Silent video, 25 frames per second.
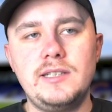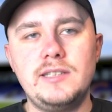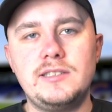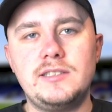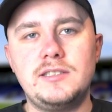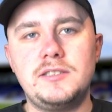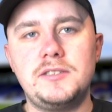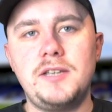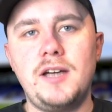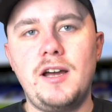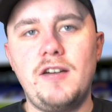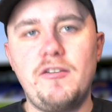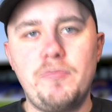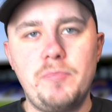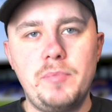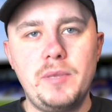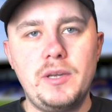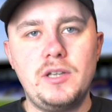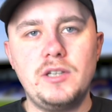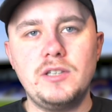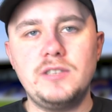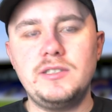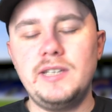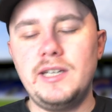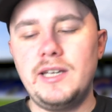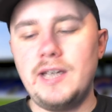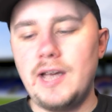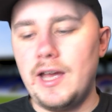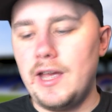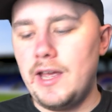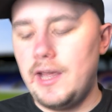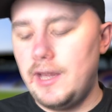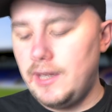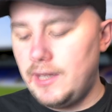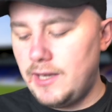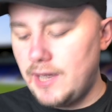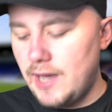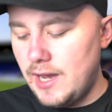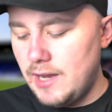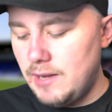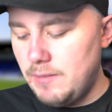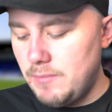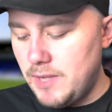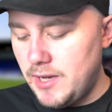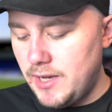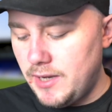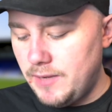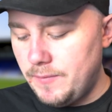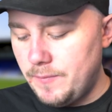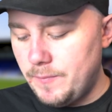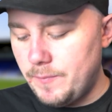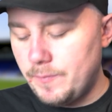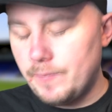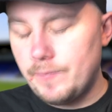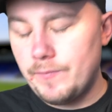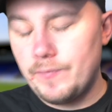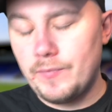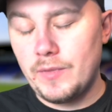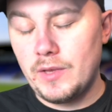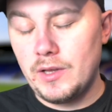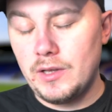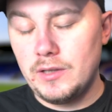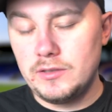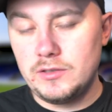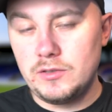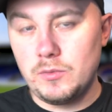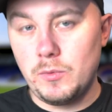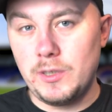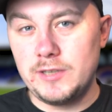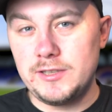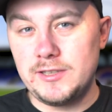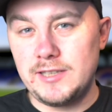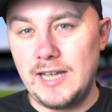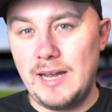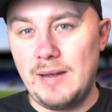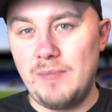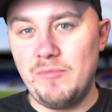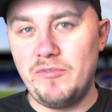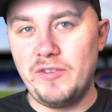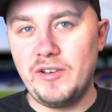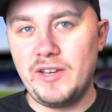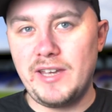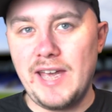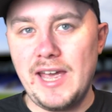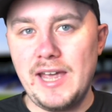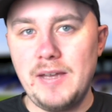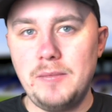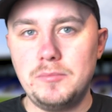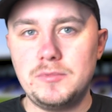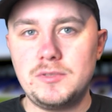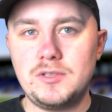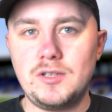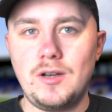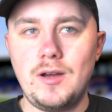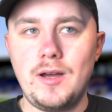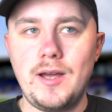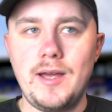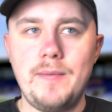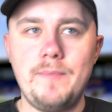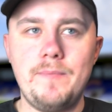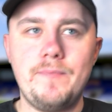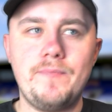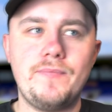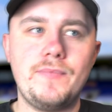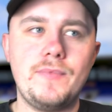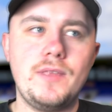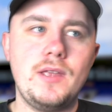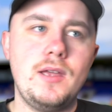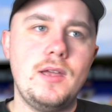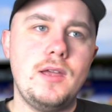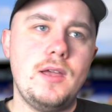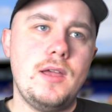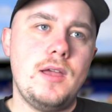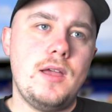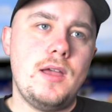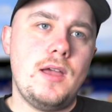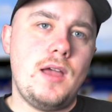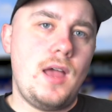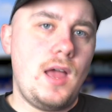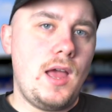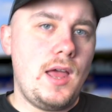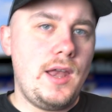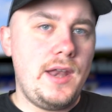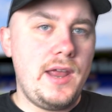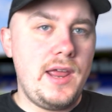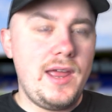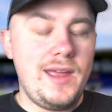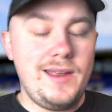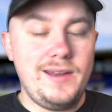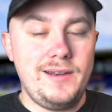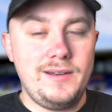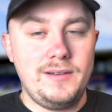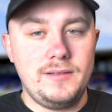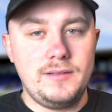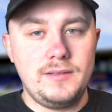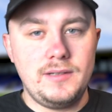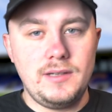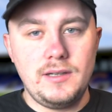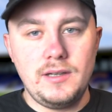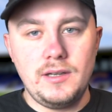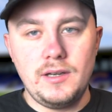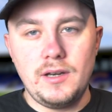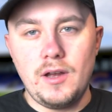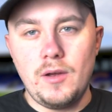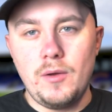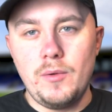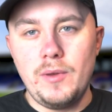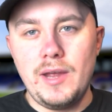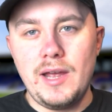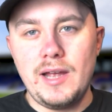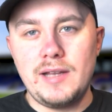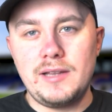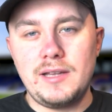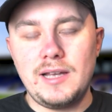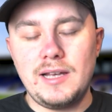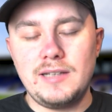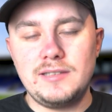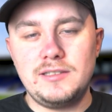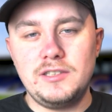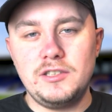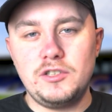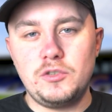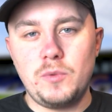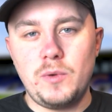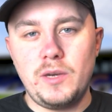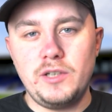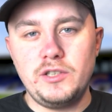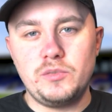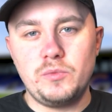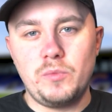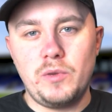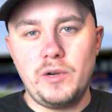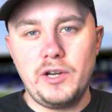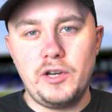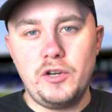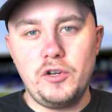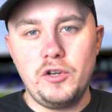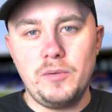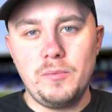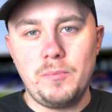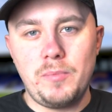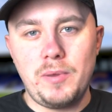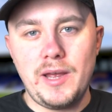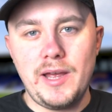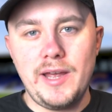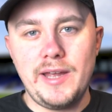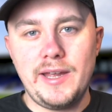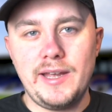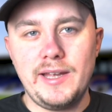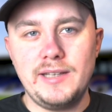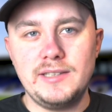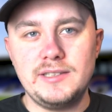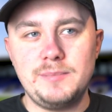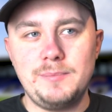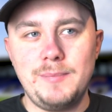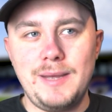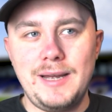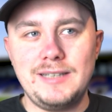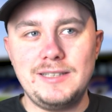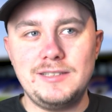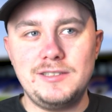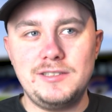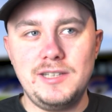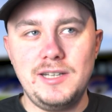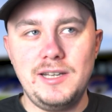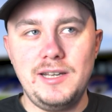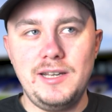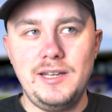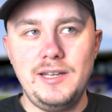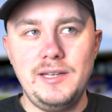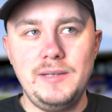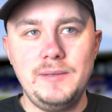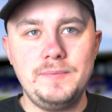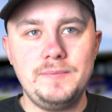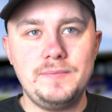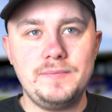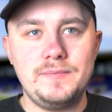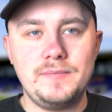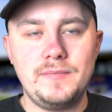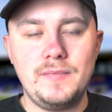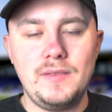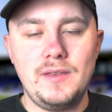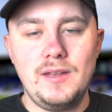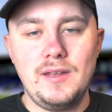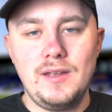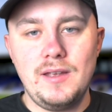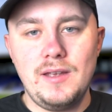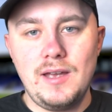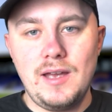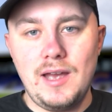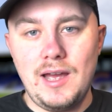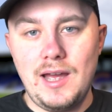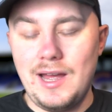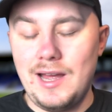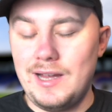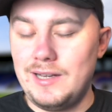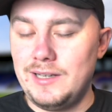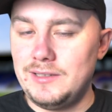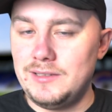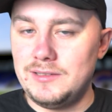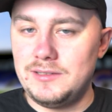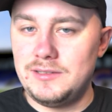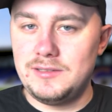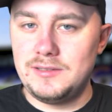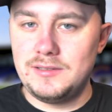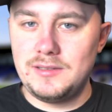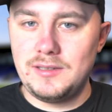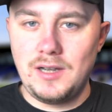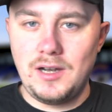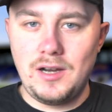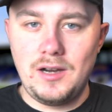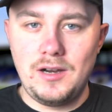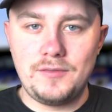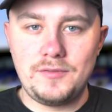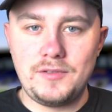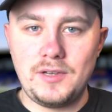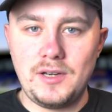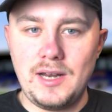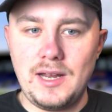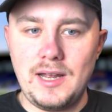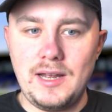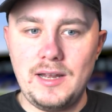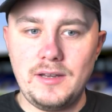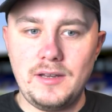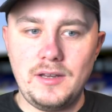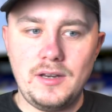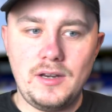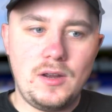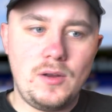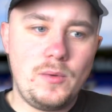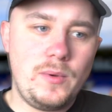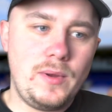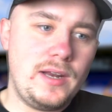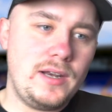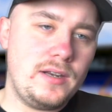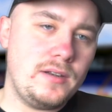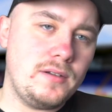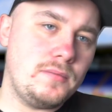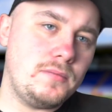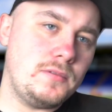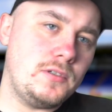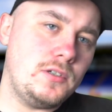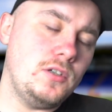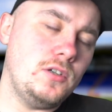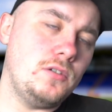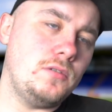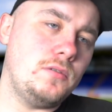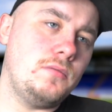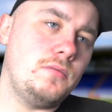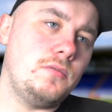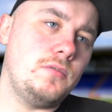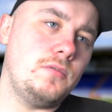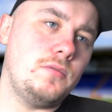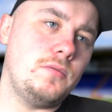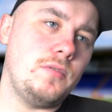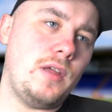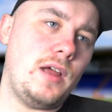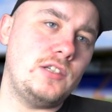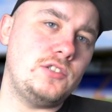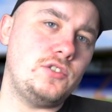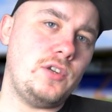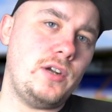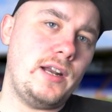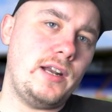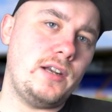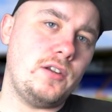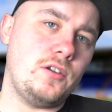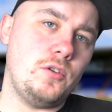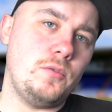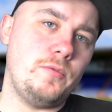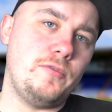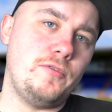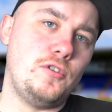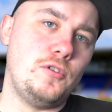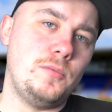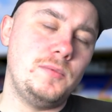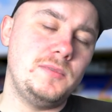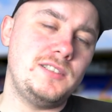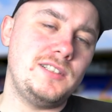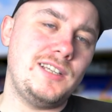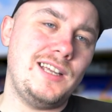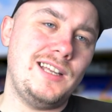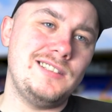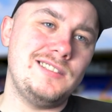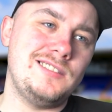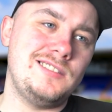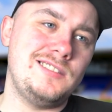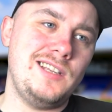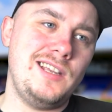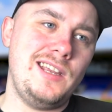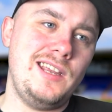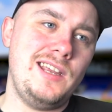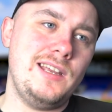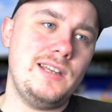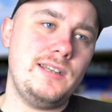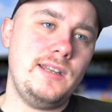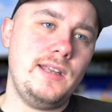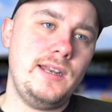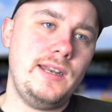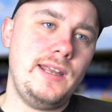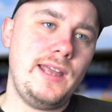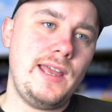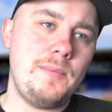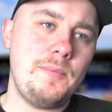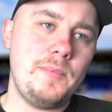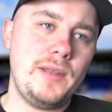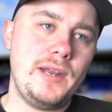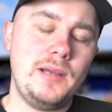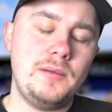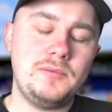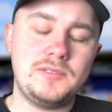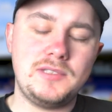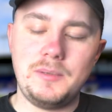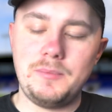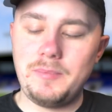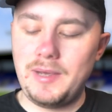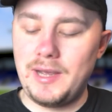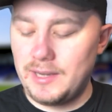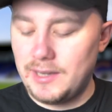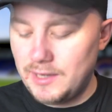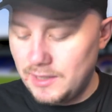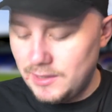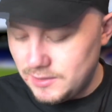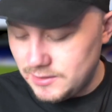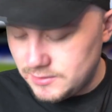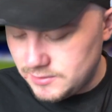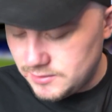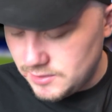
it's tough because he came he came in to West Ham for game time, and then you know he had that situation where he couldn't play against Man City, and after that you know we had a good Adrian had a good performance against City, and then he ain't been able to get back in the